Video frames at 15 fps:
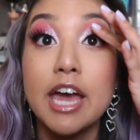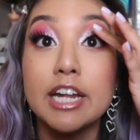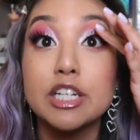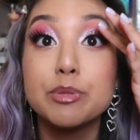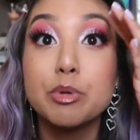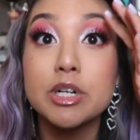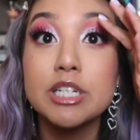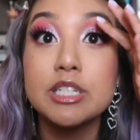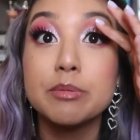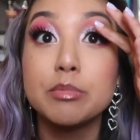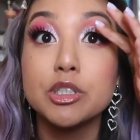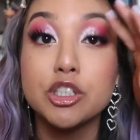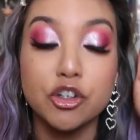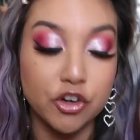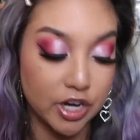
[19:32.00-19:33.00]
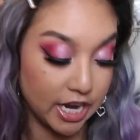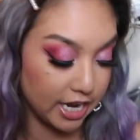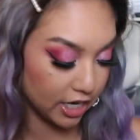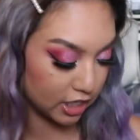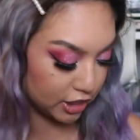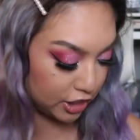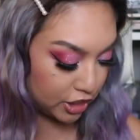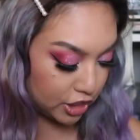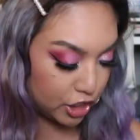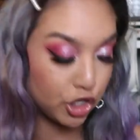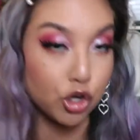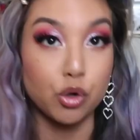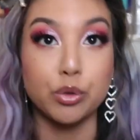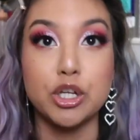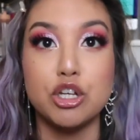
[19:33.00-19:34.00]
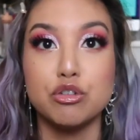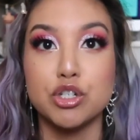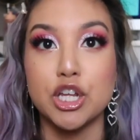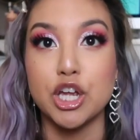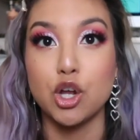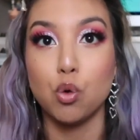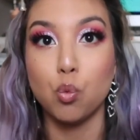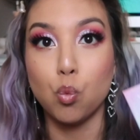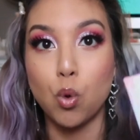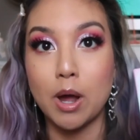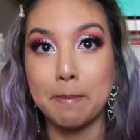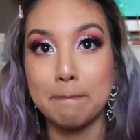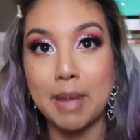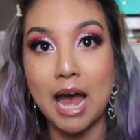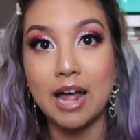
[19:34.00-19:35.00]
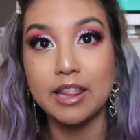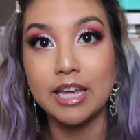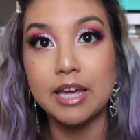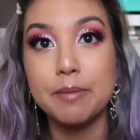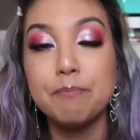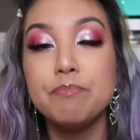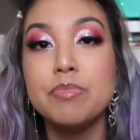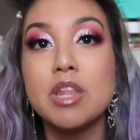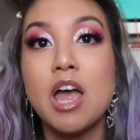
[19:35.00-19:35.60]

and it's pretty simple to create because you're only using one palette.